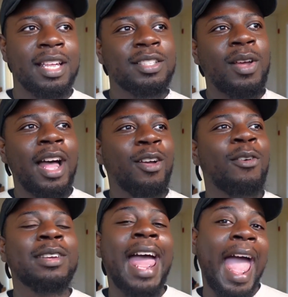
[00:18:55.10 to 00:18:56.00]
So I
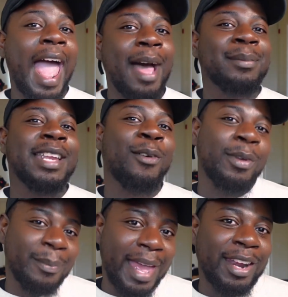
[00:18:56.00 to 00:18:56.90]
go on the app that
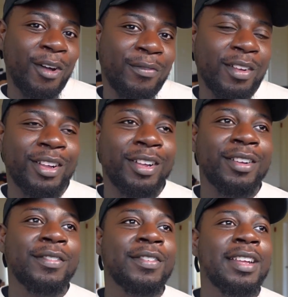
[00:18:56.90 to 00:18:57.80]
we met off
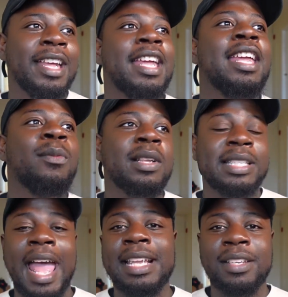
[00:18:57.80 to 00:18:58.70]
of. He
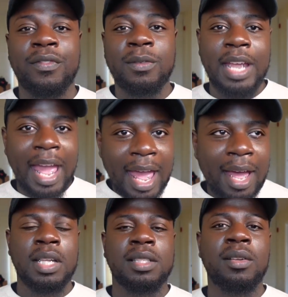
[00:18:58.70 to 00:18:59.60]
was active on the
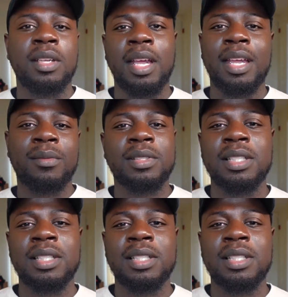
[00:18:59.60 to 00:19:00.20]
app. So yeah, it was